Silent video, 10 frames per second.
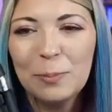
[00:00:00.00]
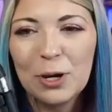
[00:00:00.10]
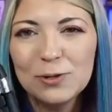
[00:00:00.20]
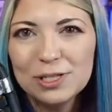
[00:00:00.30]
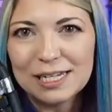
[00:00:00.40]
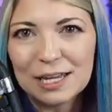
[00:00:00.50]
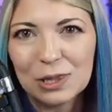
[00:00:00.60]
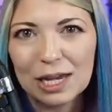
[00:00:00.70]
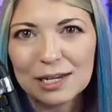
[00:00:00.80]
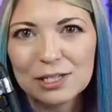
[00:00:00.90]

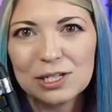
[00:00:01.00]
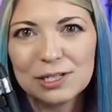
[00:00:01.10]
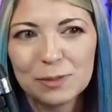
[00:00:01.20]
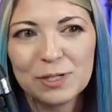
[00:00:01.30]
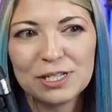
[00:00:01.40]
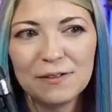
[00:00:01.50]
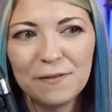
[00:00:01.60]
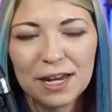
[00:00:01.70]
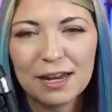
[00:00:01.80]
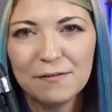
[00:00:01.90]
posting links to
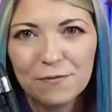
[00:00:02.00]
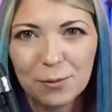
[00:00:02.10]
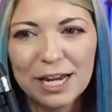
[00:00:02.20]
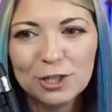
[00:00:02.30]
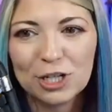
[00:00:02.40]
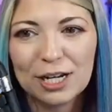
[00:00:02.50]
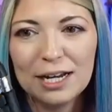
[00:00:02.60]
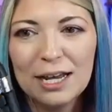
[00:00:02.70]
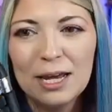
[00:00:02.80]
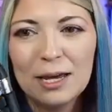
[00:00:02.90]
specific
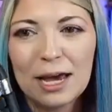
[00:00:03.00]
information